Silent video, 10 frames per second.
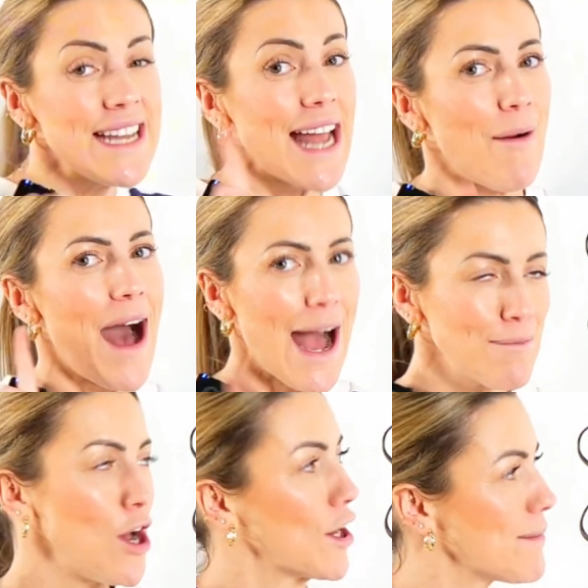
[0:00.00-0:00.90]
Now,
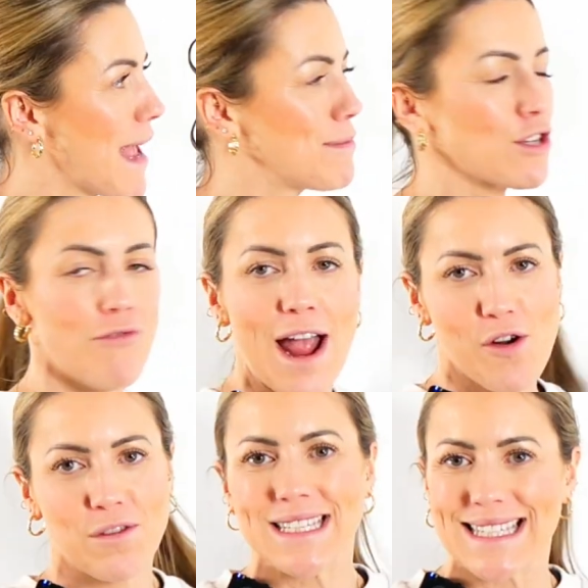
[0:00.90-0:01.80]
I'm not going to be able to write
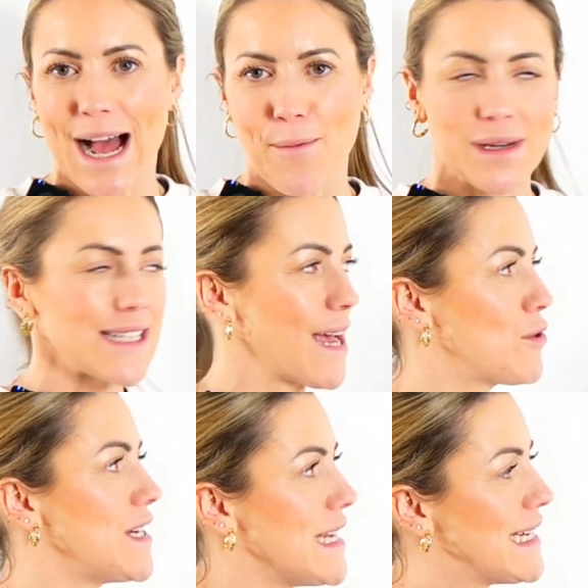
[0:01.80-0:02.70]
all these down because I
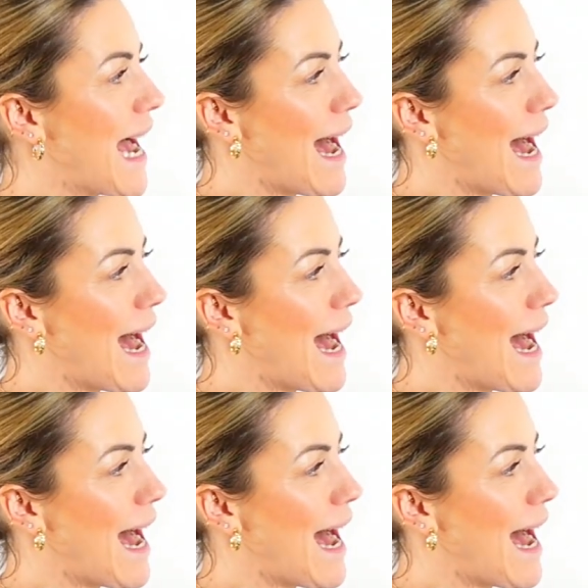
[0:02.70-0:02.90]
would need